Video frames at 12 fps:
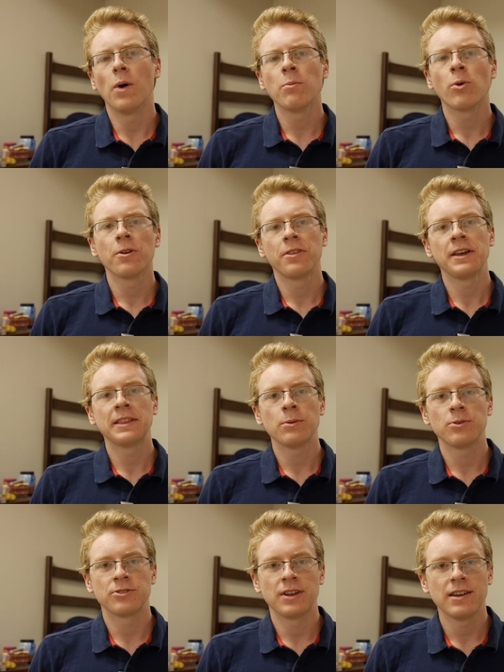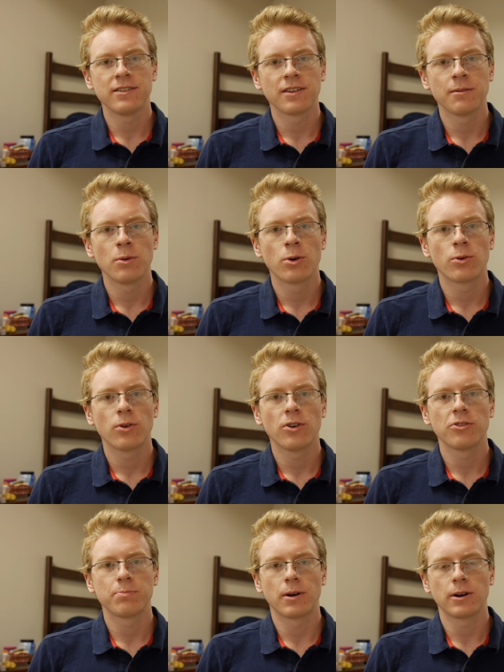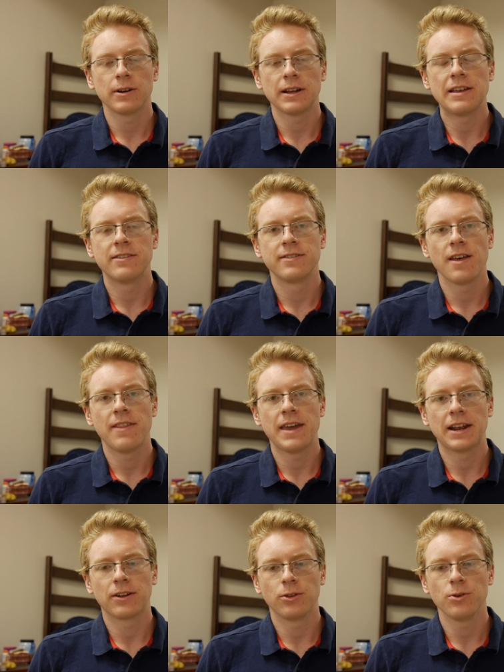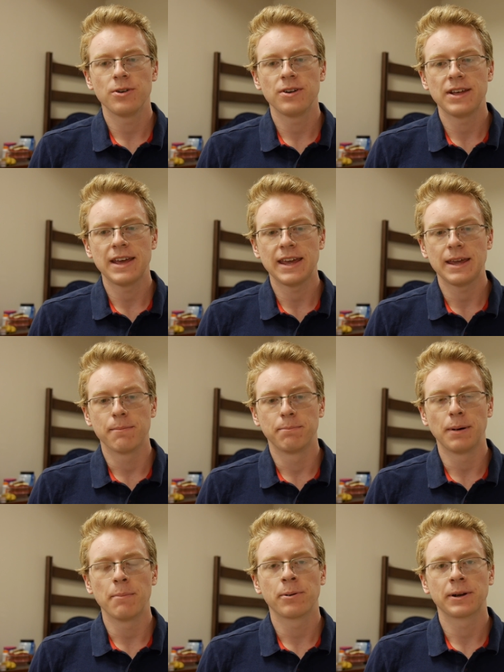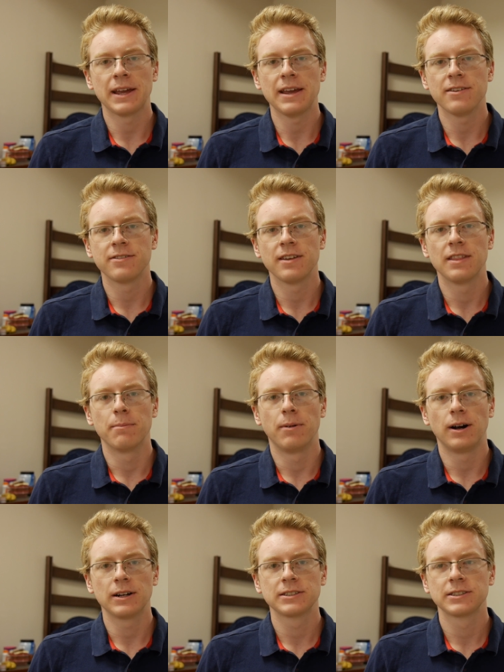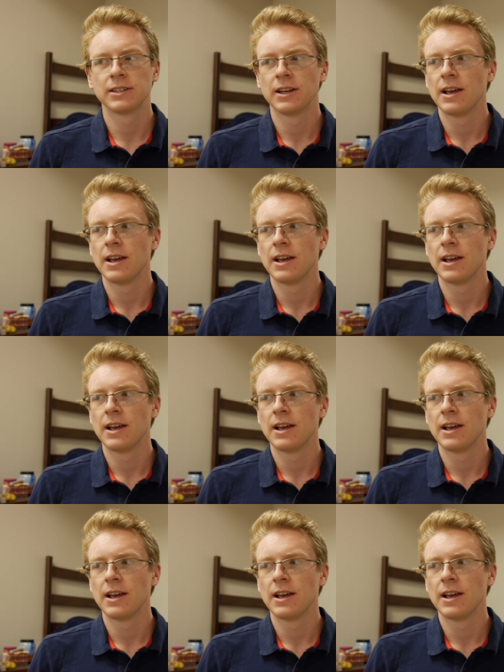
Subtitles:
One more thing that was nice on Motorola's part is that they included a bumper case in the box.